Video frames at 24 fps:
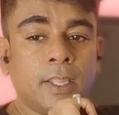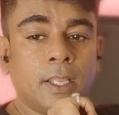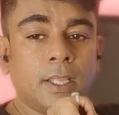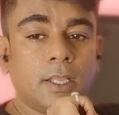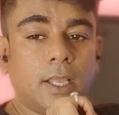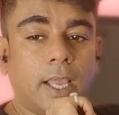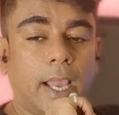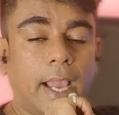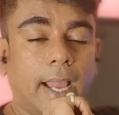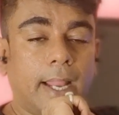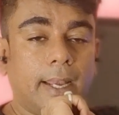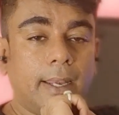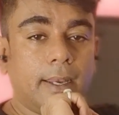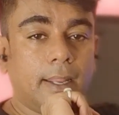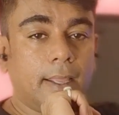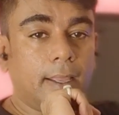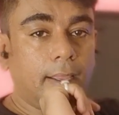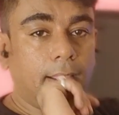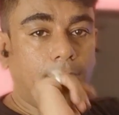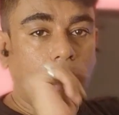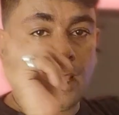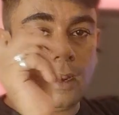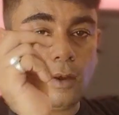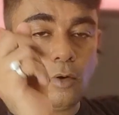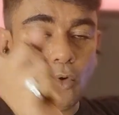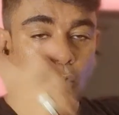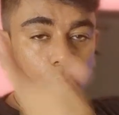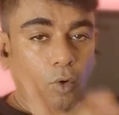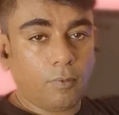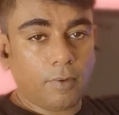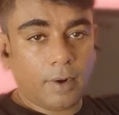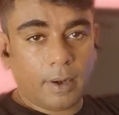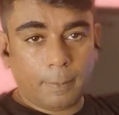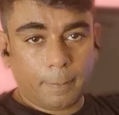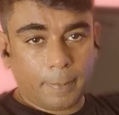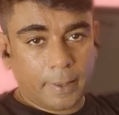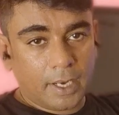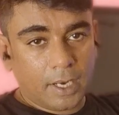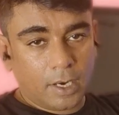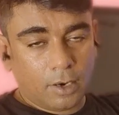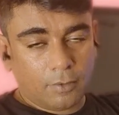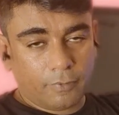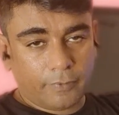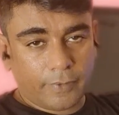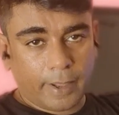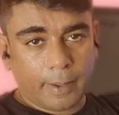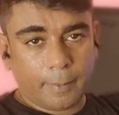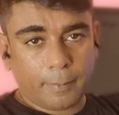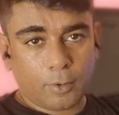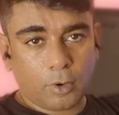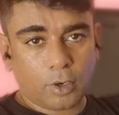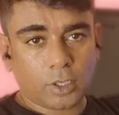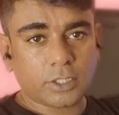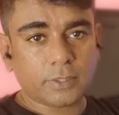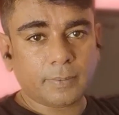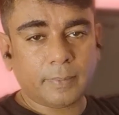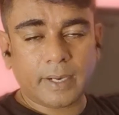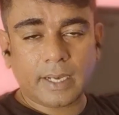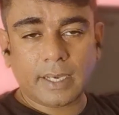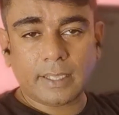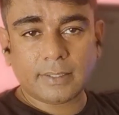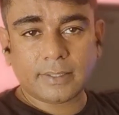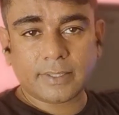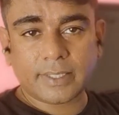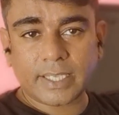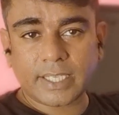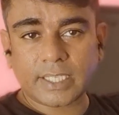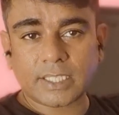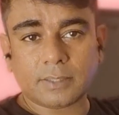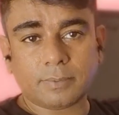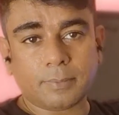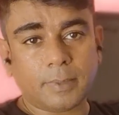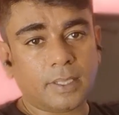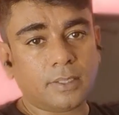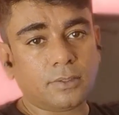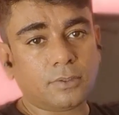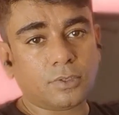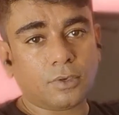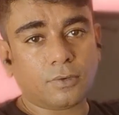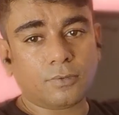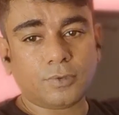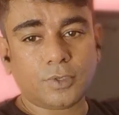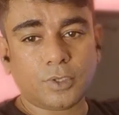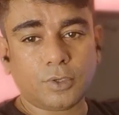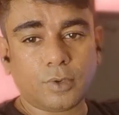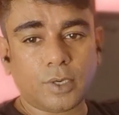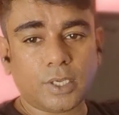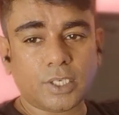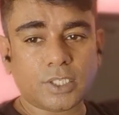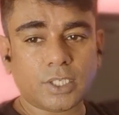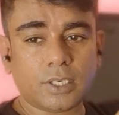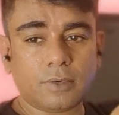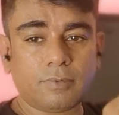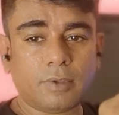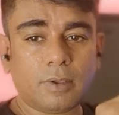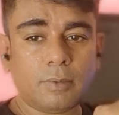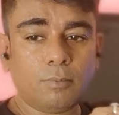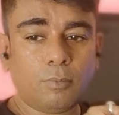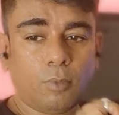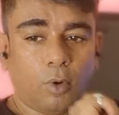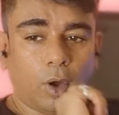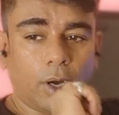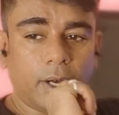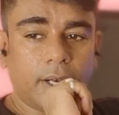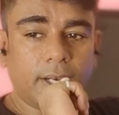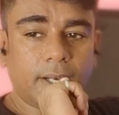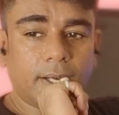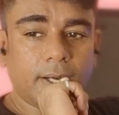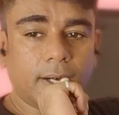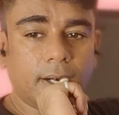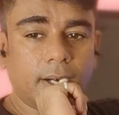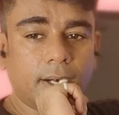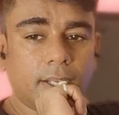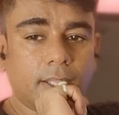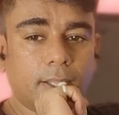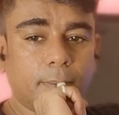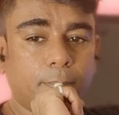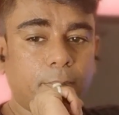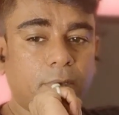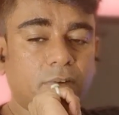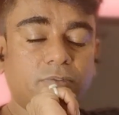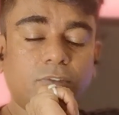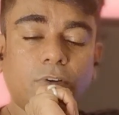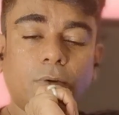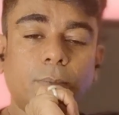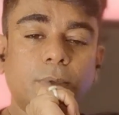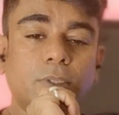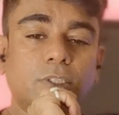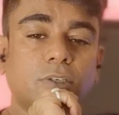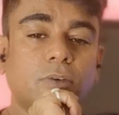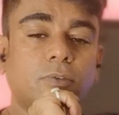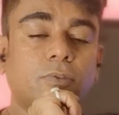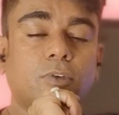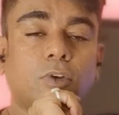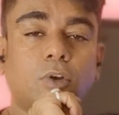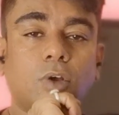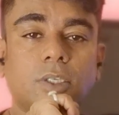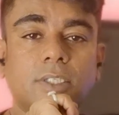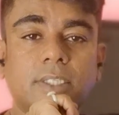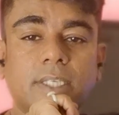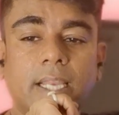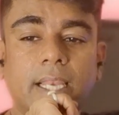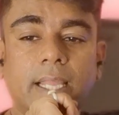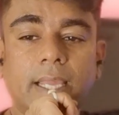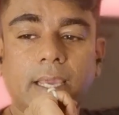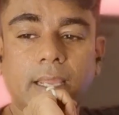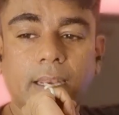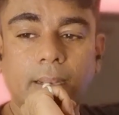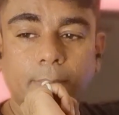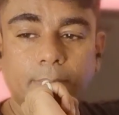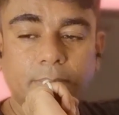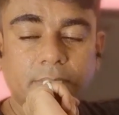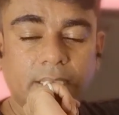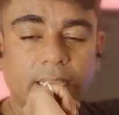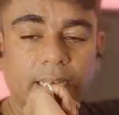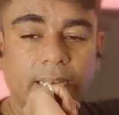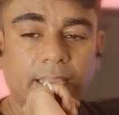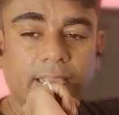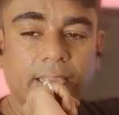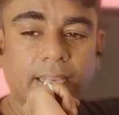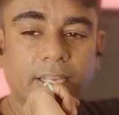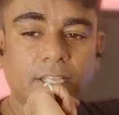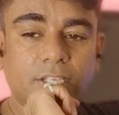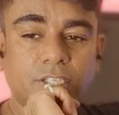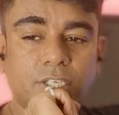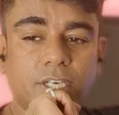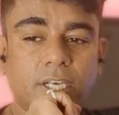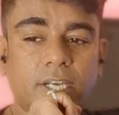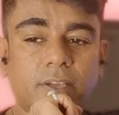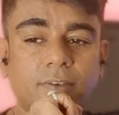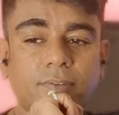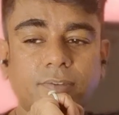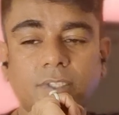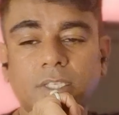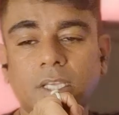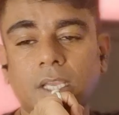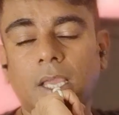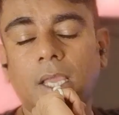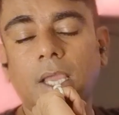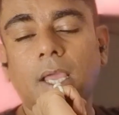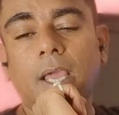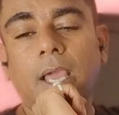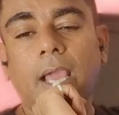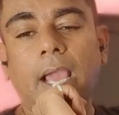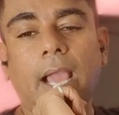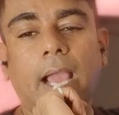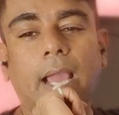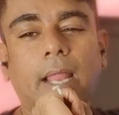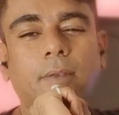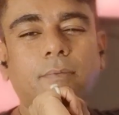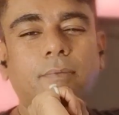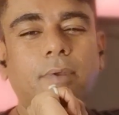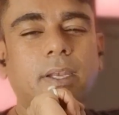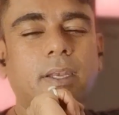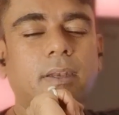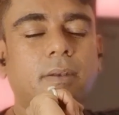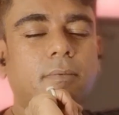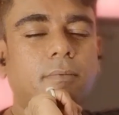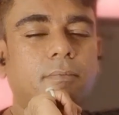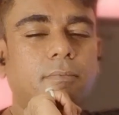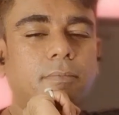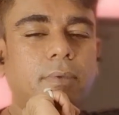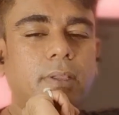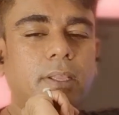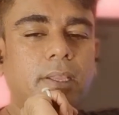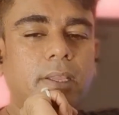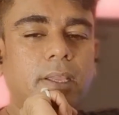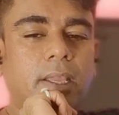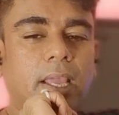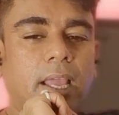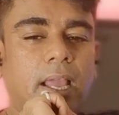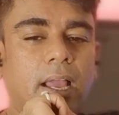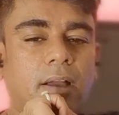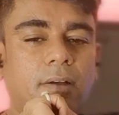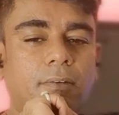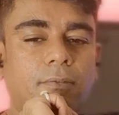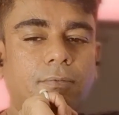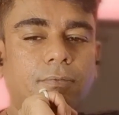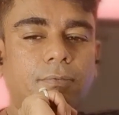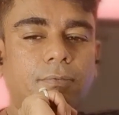And over a period of time, approximately 6 months of duration, we monitored the performance of cross-selling and upselling initiatives, and we have